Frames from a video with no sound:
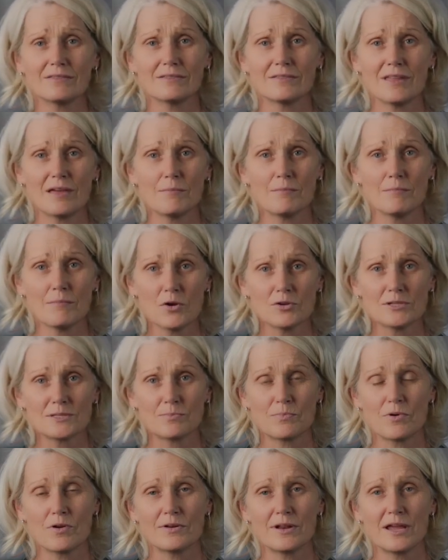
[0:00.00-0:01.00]
that
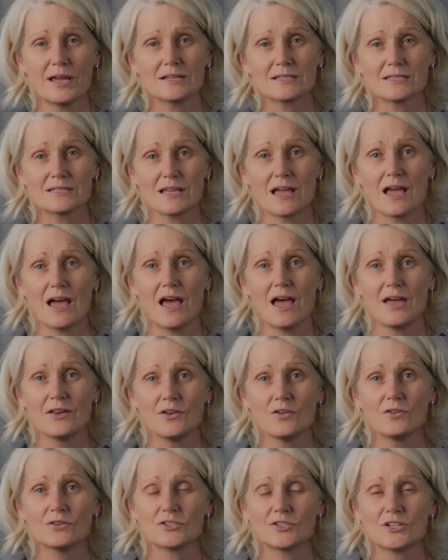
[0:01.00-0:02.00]
most products are
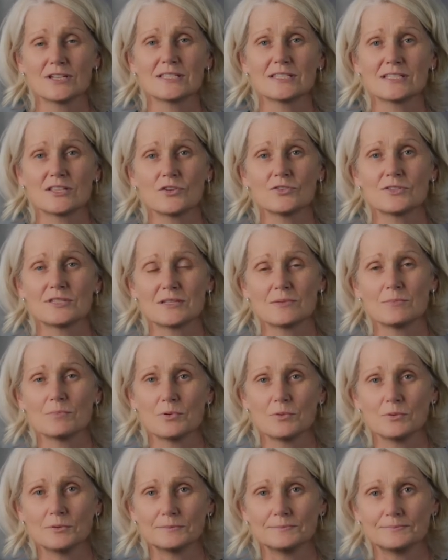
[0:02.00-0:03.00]
not just so
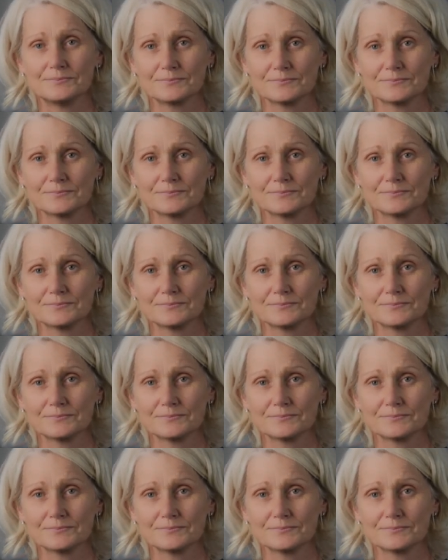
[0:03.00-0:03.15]
simple.